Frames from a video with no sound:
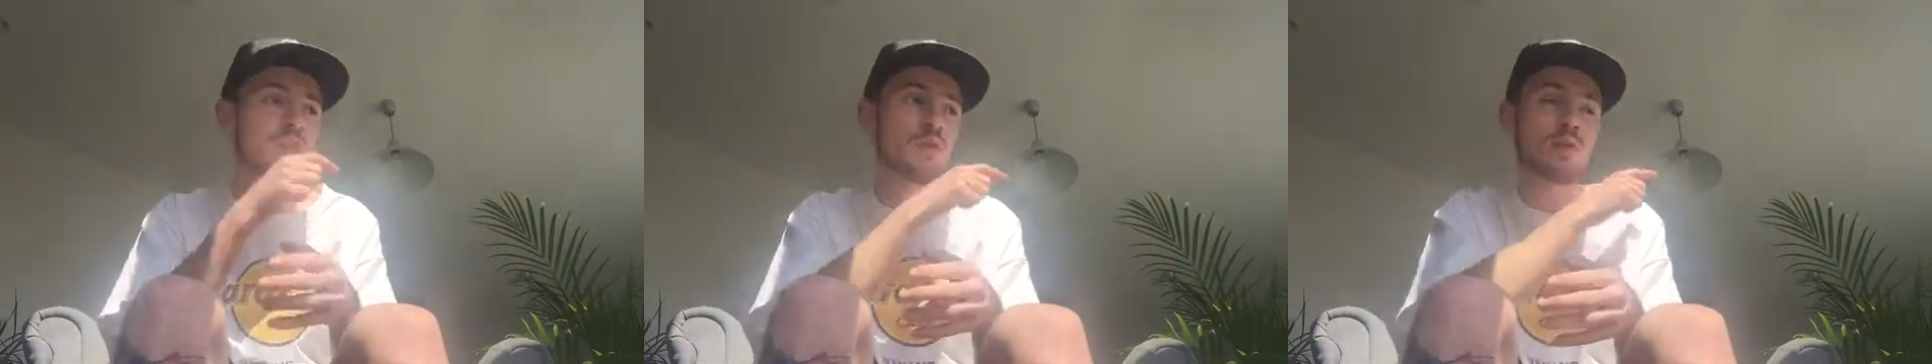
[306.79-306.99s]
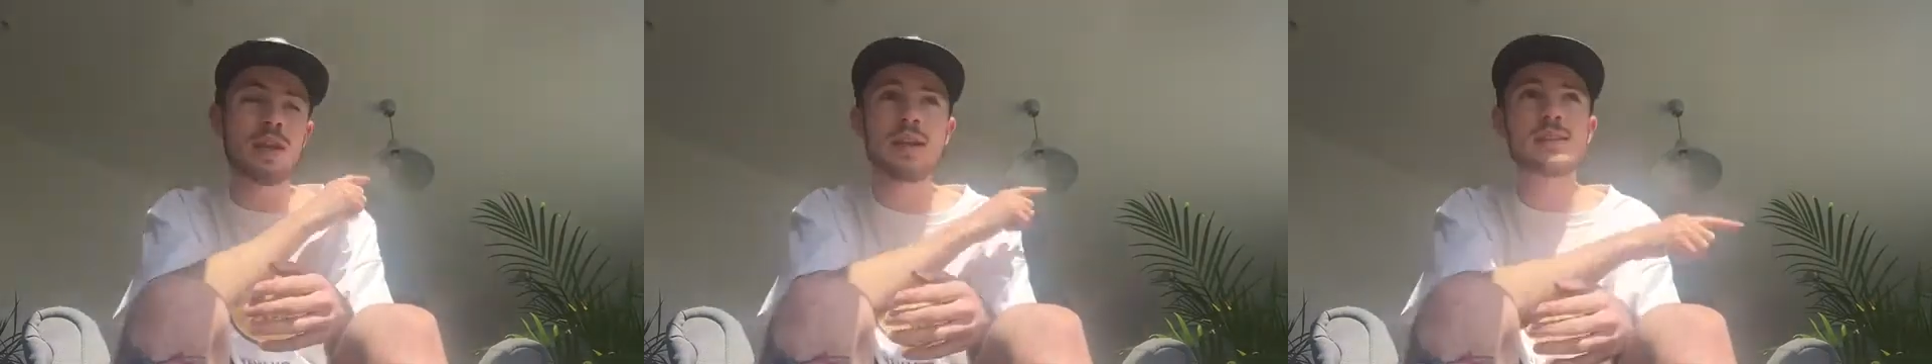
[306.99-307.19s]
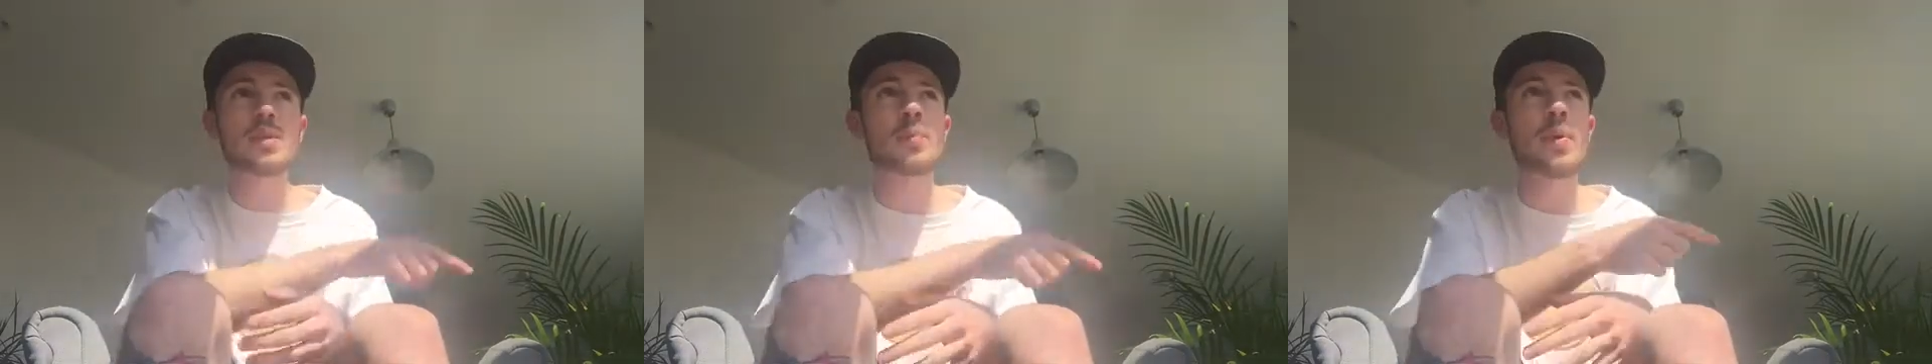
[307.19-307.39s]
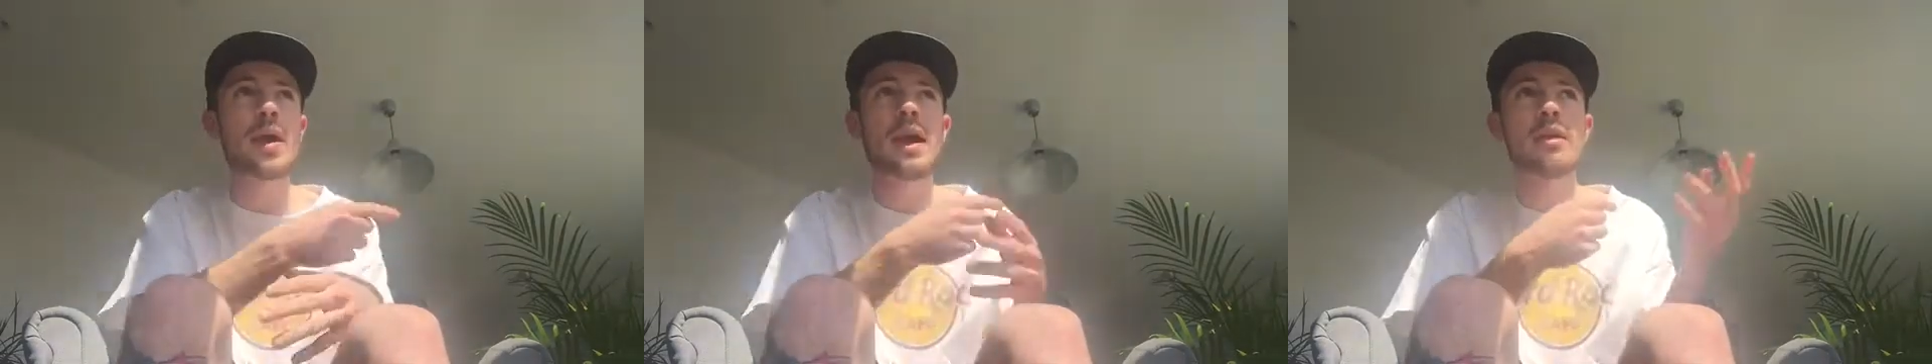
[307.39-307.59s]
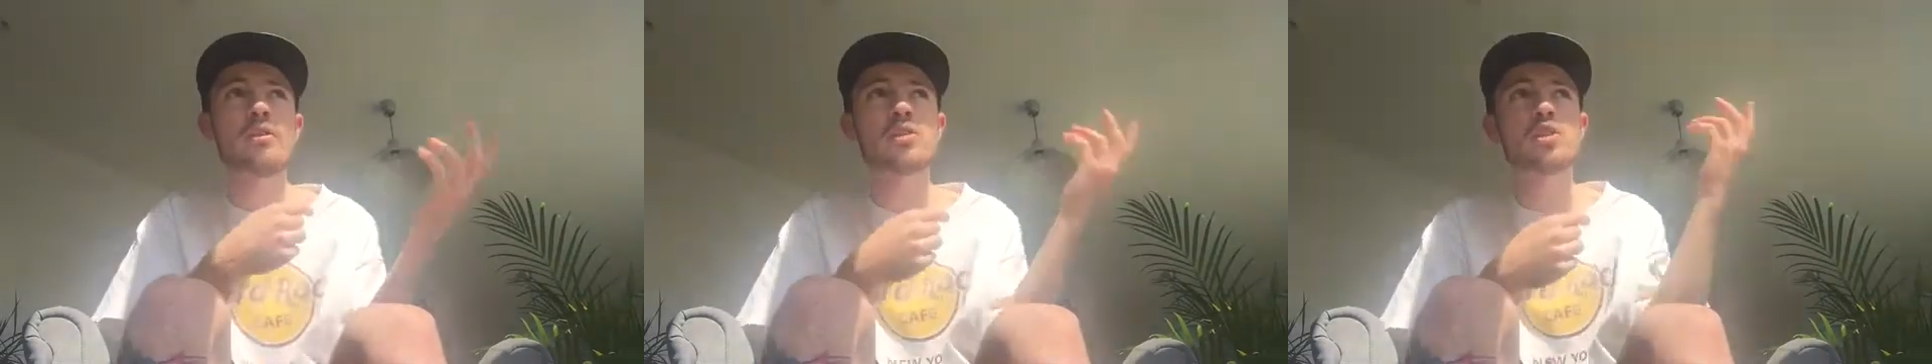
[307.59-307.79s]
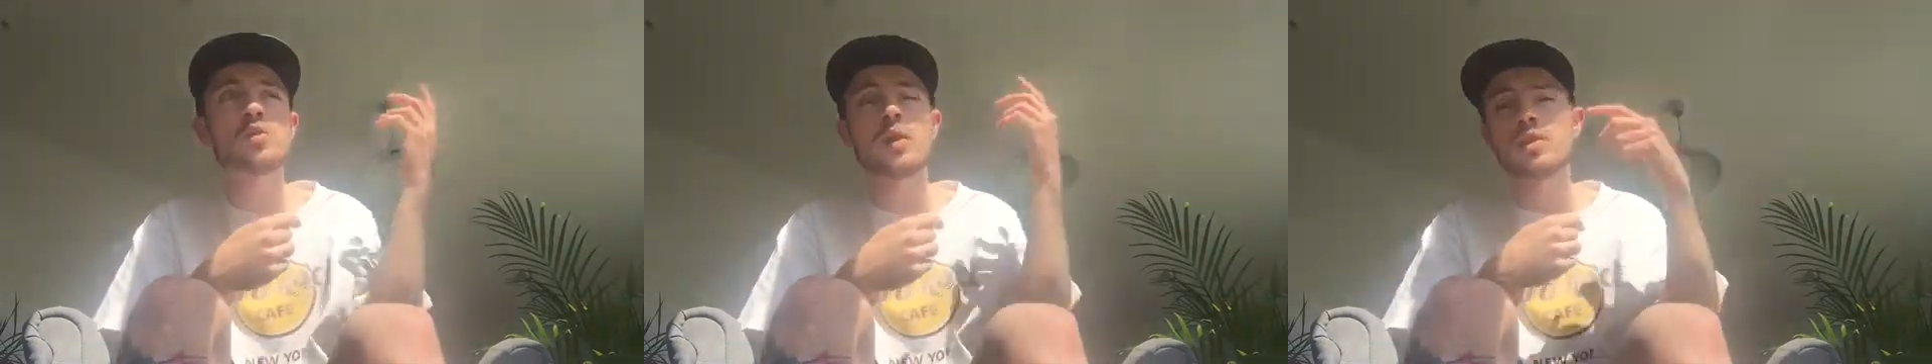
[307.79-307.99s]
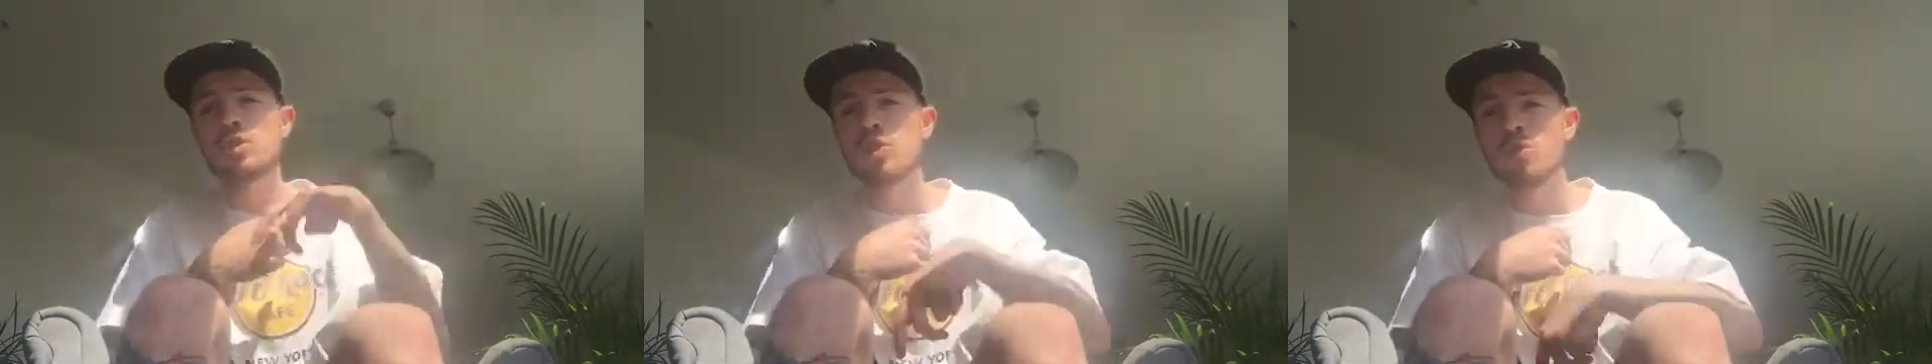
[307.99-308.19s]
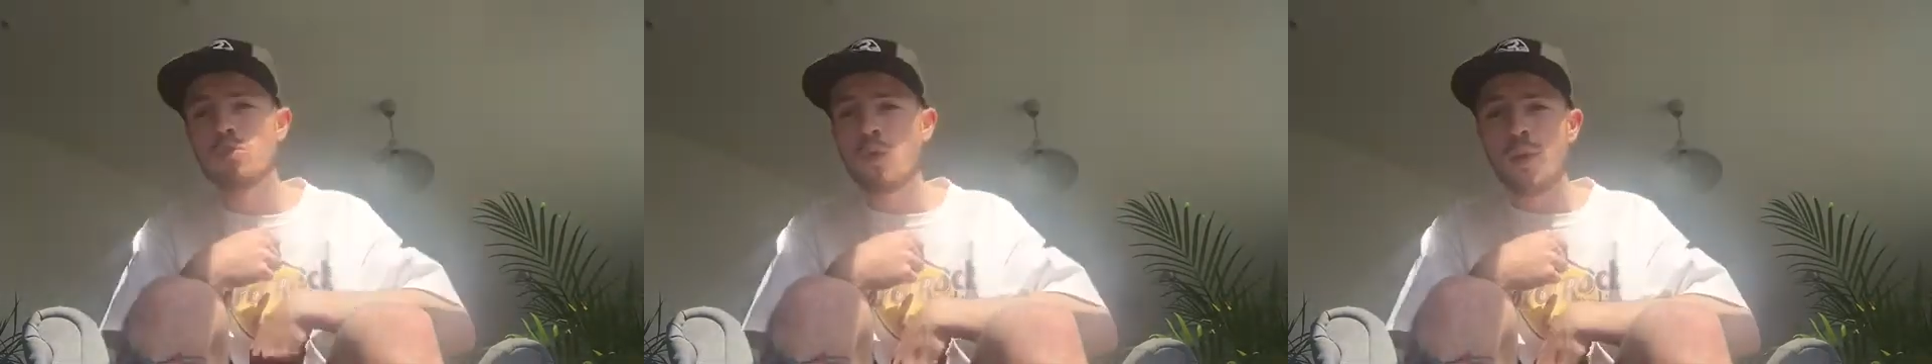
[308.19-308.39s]
You can ask your parents to
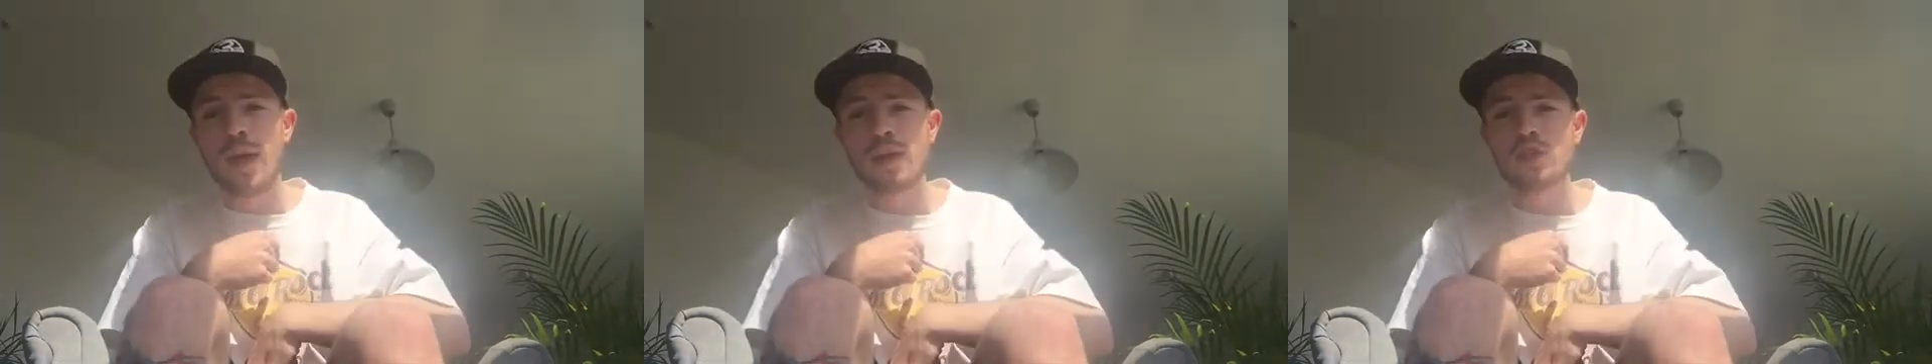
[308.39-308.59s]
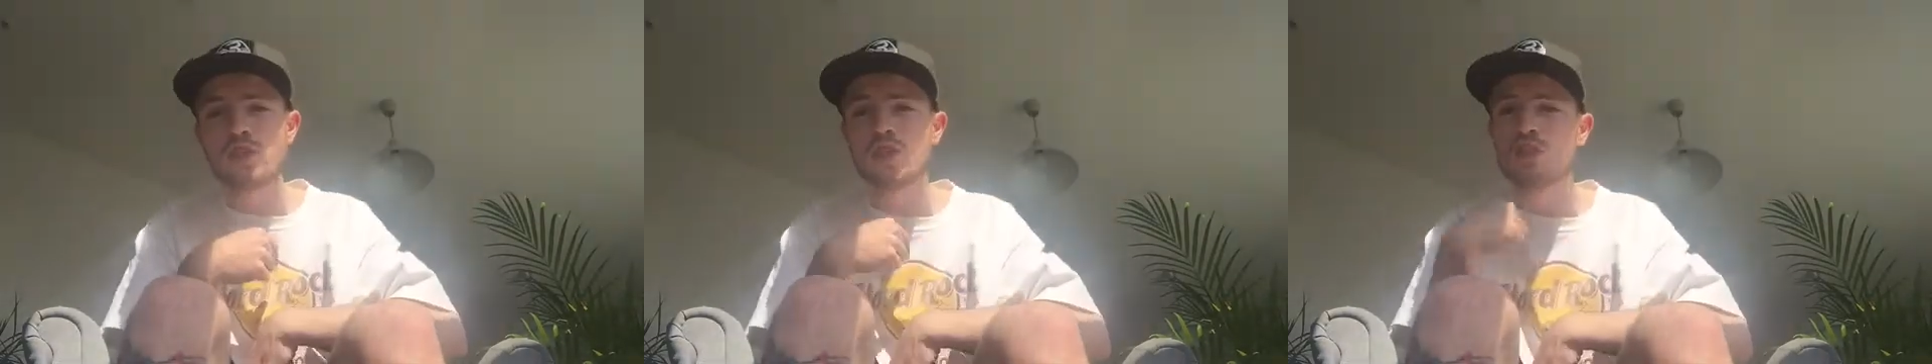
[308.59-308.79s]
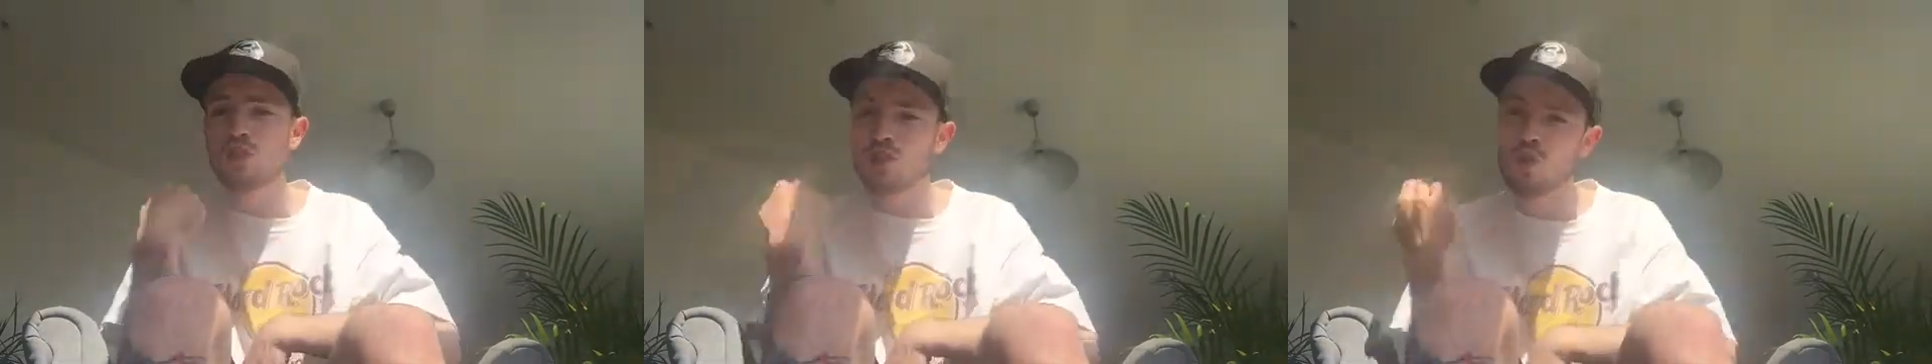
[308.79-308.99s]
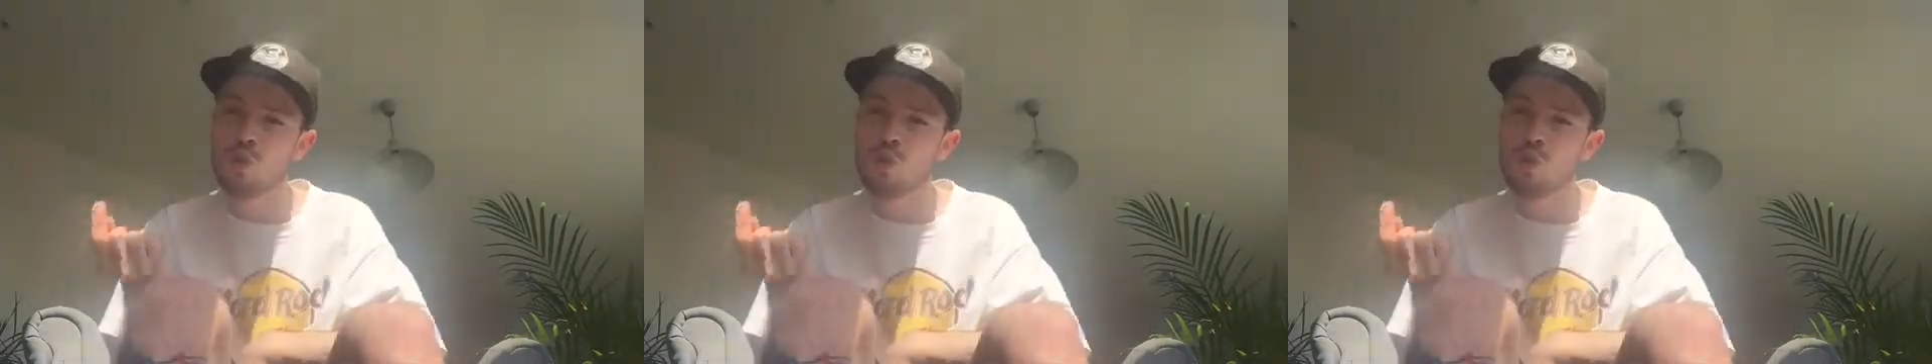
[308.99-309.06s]
ask you questions,